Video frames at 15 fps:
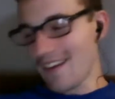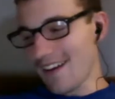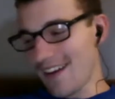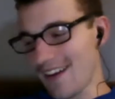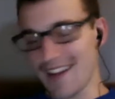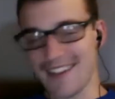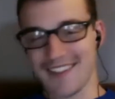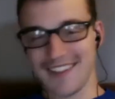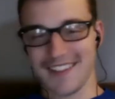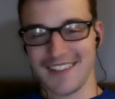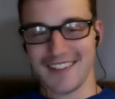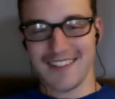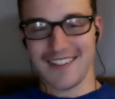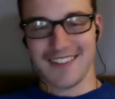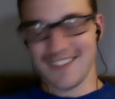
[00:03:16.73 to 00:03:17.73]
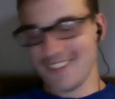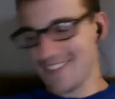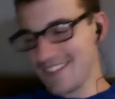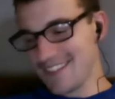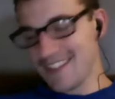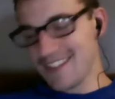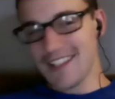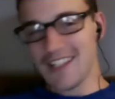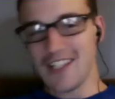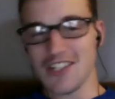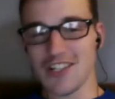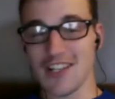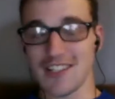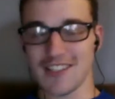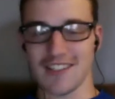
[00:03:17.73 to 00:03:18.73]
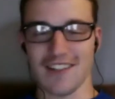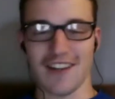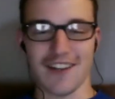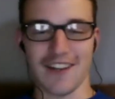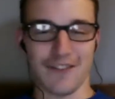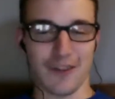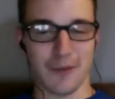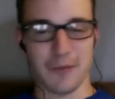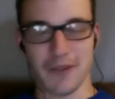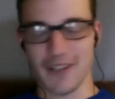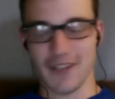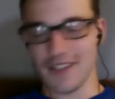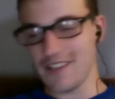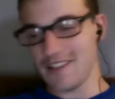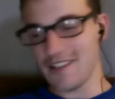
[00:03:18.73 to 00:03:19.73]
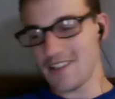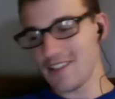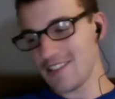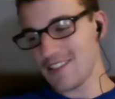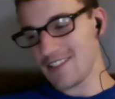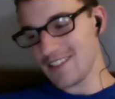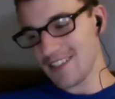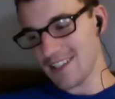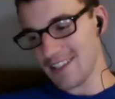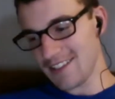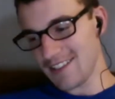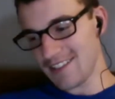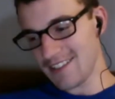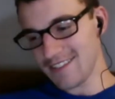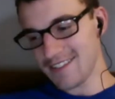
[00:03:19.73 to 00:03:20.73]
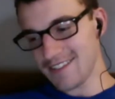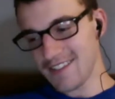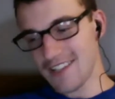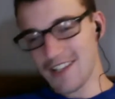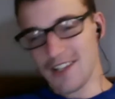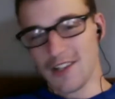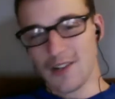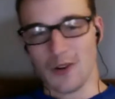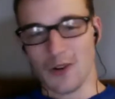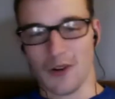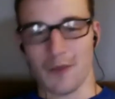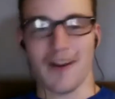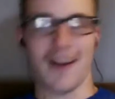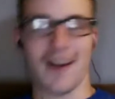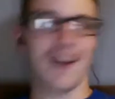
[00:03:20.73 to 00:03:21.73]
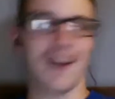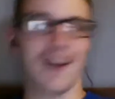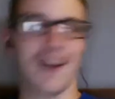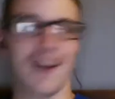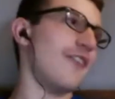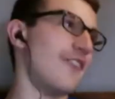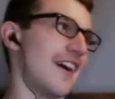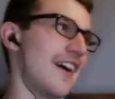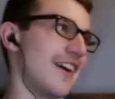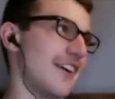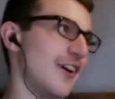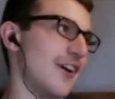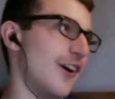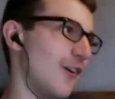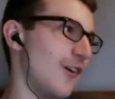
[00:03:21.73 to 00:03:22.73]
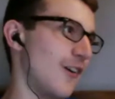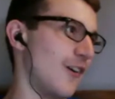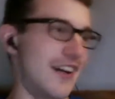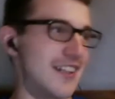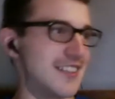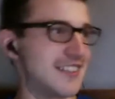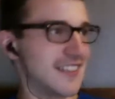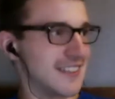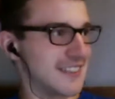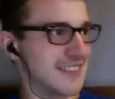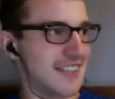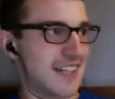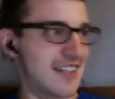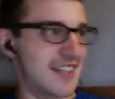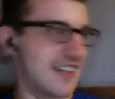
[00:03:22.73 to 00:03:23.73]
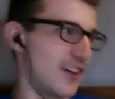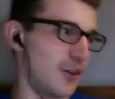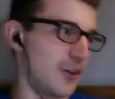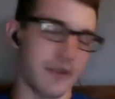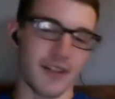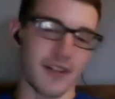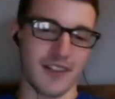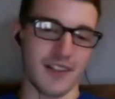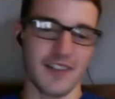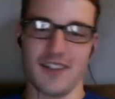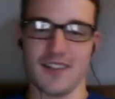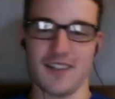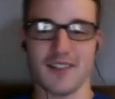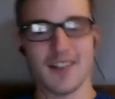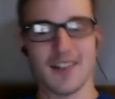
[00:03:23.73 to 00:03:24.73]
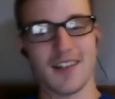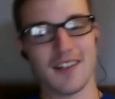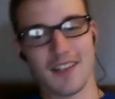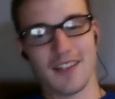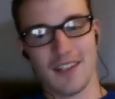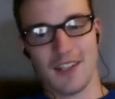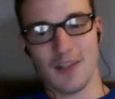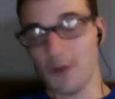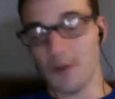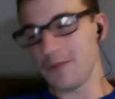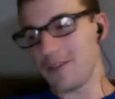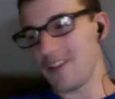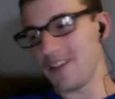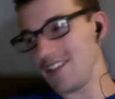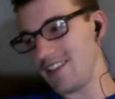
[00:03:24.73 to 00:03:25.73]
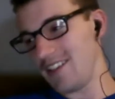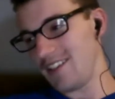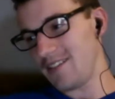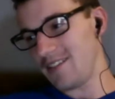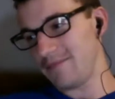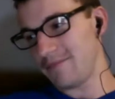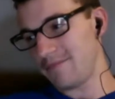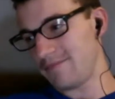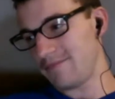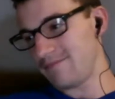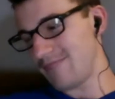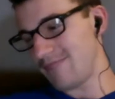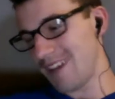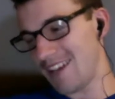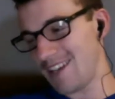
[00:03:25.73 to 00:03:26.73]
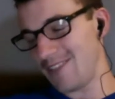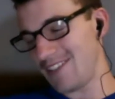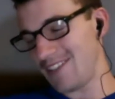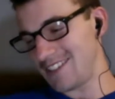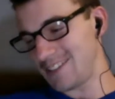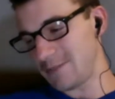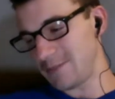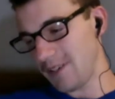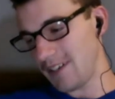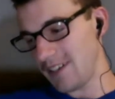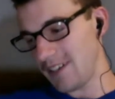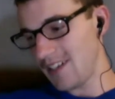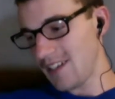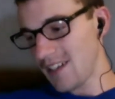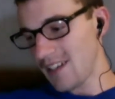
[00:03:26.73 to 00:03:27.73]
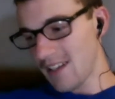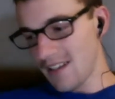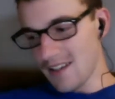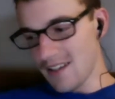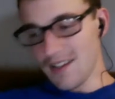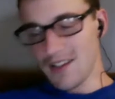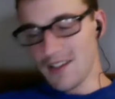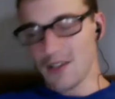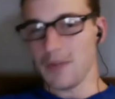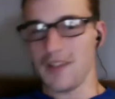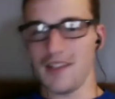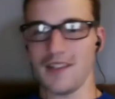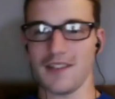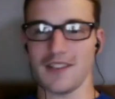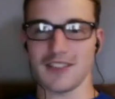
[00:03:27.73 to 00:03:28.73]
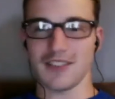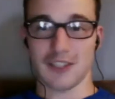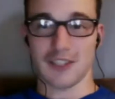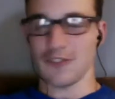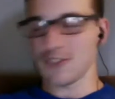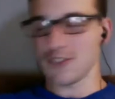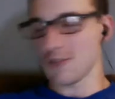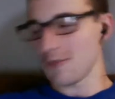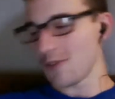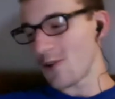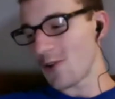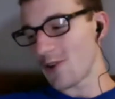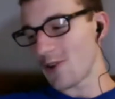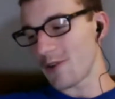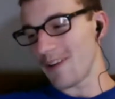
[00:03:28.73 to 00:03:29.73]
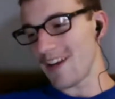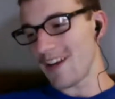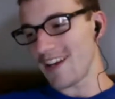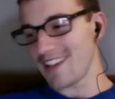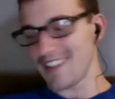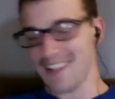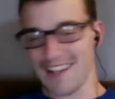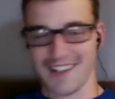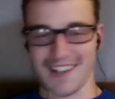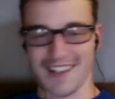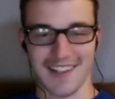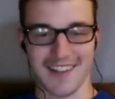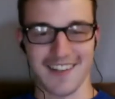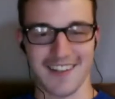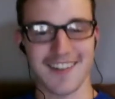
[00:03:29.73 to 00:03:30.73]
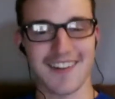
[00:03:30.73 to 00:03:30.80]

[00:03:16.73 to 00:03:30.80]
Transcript: I think EJ's in line for a big year at quarterback. I mean, I'm not going to go crazy and say that he'll be elite. He won't be elite by any means, but he'll be a serviceable quarterback that can